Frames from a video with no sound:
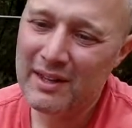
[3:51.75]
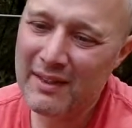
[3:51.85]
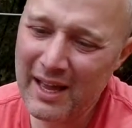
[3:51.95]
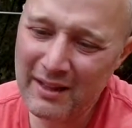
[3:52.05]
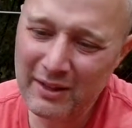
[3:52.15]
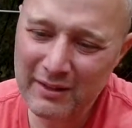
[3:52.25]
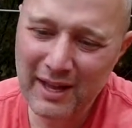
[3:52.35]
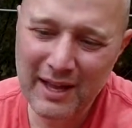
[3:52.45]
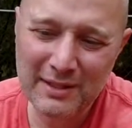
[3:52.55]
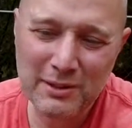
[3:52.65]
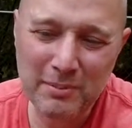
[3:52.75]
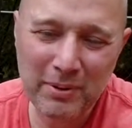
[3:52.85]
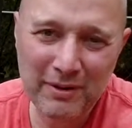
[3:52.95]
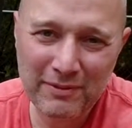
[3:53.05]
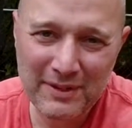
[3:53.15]
that is the
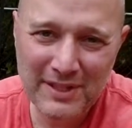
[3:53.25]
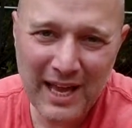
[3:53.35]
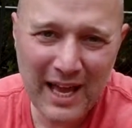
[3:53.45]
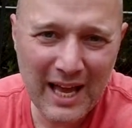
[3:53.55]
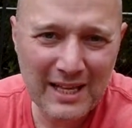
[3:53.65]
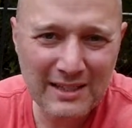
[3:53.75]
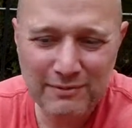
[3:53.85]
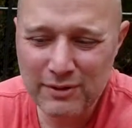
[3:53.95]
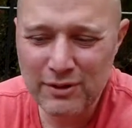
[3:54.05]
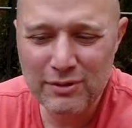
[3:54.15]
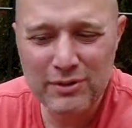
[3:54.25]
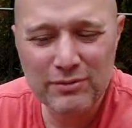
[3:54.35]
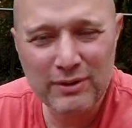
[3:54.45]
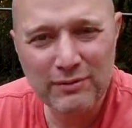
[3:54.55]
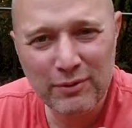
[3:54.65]
perfect size if you're using
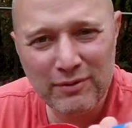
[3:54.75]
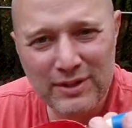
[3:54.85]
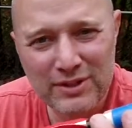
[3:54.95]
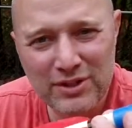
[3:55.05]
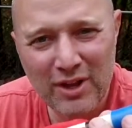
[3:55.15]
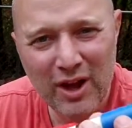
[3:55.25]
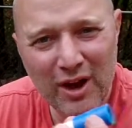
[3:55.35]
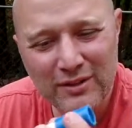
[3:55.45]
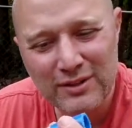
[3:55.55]
3/4 inch stock,